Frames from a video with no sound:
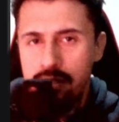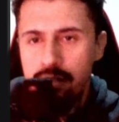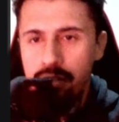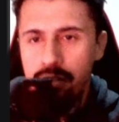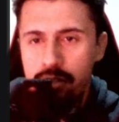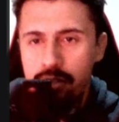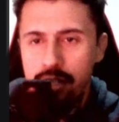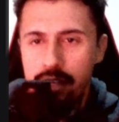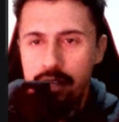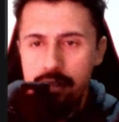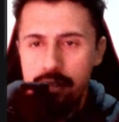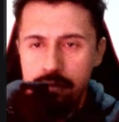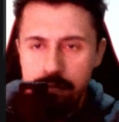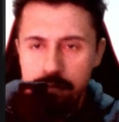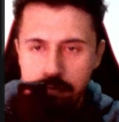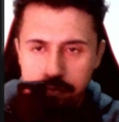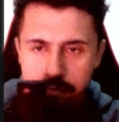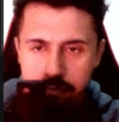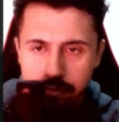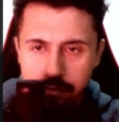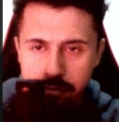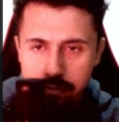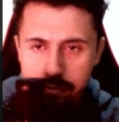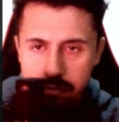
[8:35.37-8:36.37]
Okay,
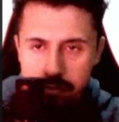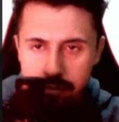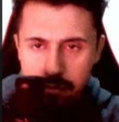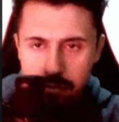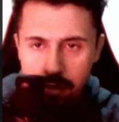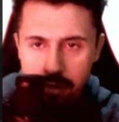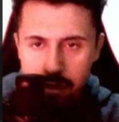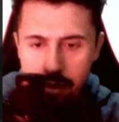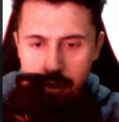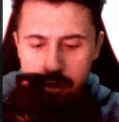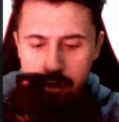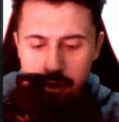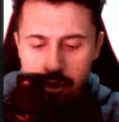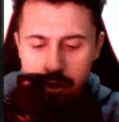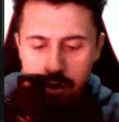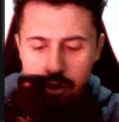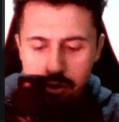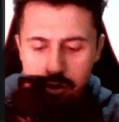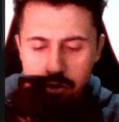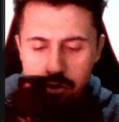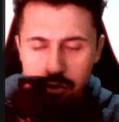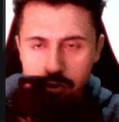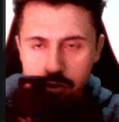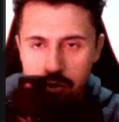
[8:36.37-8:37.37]

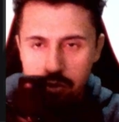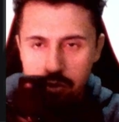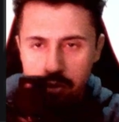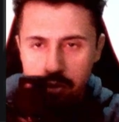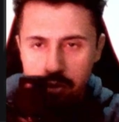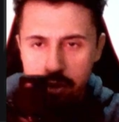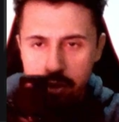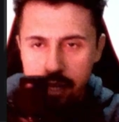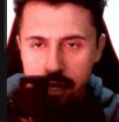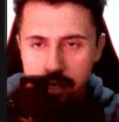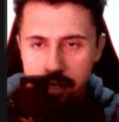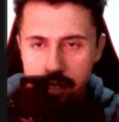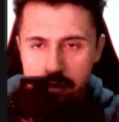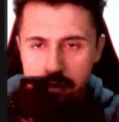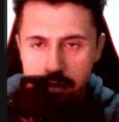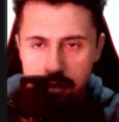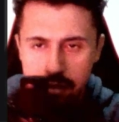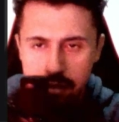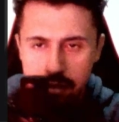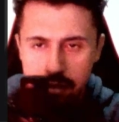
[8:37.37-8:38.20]
so create